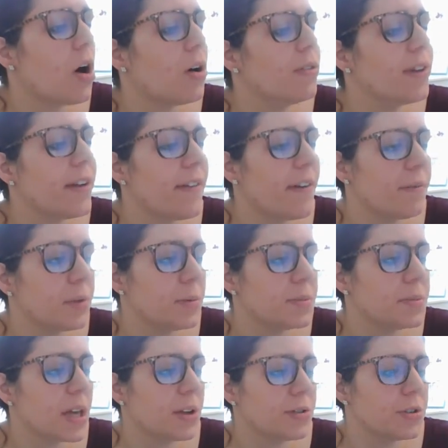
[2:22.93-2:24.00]
all 5
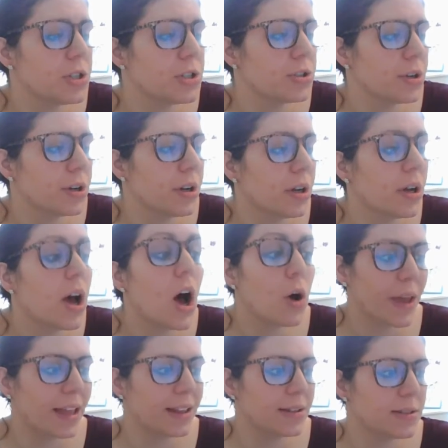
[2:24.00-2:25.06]
envelopes under his shirt.
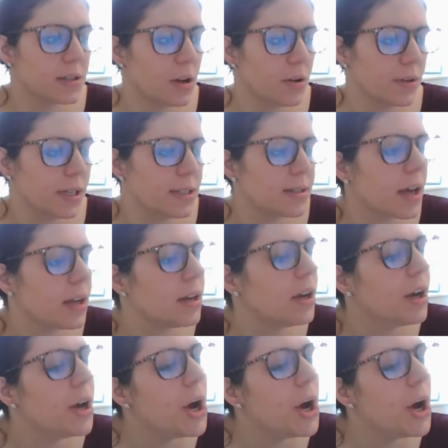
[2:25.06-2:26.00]
Okay, let's go, he said.